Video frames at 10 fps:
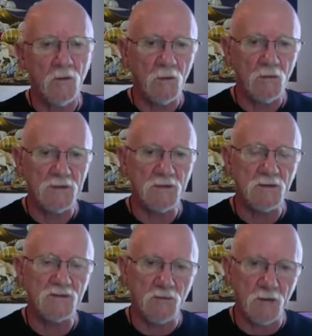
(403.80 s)
what we
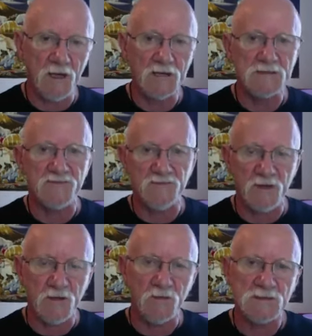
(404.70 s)
do is raise the
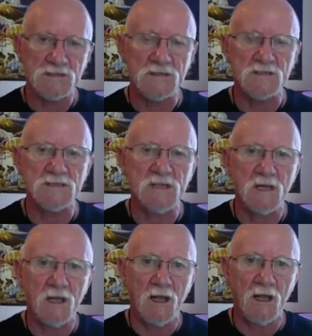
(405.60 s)
frequencies
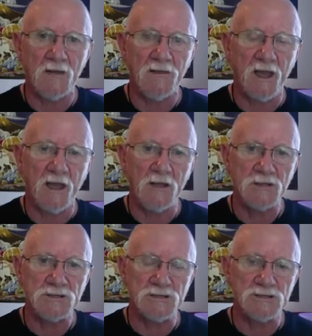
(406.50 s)
and the
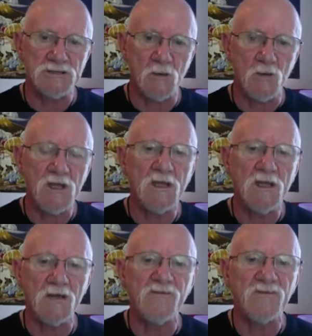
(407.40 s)
energies that we
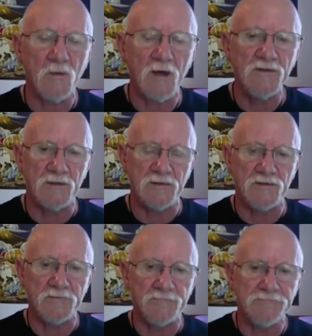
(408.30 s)
can give to others.